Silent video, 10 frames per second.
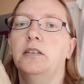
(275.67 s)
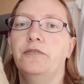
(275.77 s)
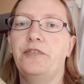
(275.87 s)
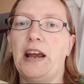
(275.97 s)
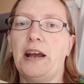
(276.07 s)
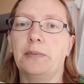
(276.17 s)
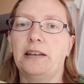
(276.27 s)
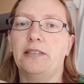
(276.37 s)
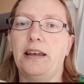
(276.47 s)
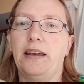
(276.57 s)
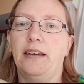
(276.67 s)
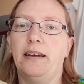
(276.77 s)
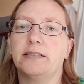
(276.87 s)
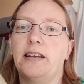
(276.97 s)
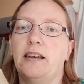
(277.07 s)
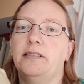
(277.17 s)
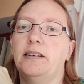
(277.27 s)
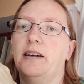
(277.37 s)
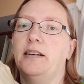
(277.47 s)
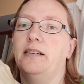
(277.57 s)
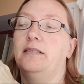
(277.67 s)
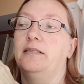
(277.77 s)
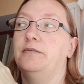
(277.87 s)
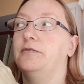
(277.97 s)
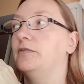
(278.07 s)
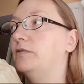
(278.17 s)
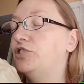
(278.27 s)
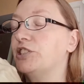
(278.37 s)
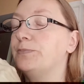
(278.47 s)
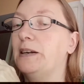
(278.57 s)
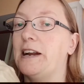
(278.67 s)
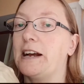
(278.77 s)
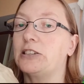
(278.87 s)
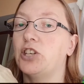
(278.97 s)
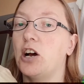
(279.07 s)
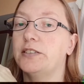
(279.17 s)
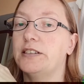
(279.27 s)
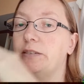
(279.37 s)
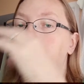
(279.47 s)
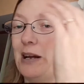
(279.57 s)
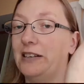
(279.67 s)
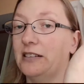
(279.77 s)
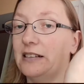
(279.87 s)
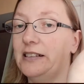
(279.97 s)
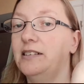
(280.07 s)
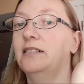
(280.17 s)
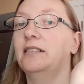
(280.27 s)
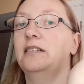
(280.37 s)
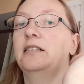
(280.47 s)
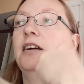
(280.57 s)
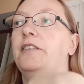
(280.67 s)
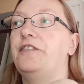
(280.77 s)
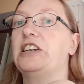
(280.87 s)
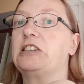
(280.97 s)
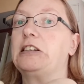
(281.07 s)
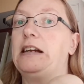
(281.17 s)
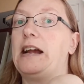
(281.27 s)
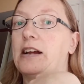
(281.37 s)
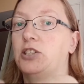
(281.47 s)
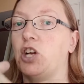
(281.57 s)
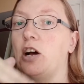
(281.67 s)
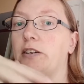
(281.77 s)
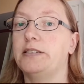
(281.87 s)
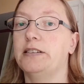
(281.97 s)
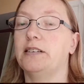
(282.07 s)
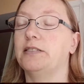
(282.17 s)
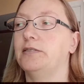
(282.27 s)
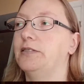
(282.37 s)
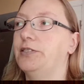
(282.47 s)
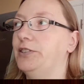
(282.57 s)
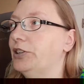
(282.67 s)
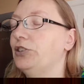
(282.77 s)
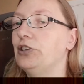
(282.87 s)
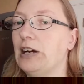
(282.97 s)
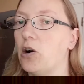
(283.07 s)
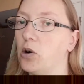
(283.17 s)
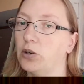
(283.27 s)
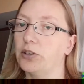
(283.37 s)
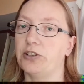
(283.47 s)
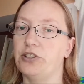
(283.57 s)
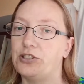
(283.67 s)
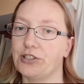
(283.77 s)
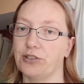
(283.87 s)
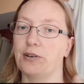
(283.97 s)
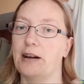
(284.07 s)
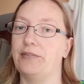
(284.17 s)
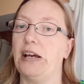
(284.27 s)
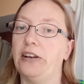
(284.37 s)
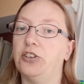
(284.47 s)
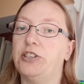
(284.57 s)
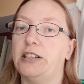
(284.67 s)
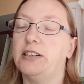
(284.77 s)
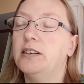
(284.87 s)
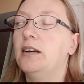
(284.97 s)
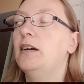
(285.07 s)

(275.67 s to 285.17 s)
family things and then just being exhausted mentally and physically exhausted because, you know, you get older, you just don't have the energy.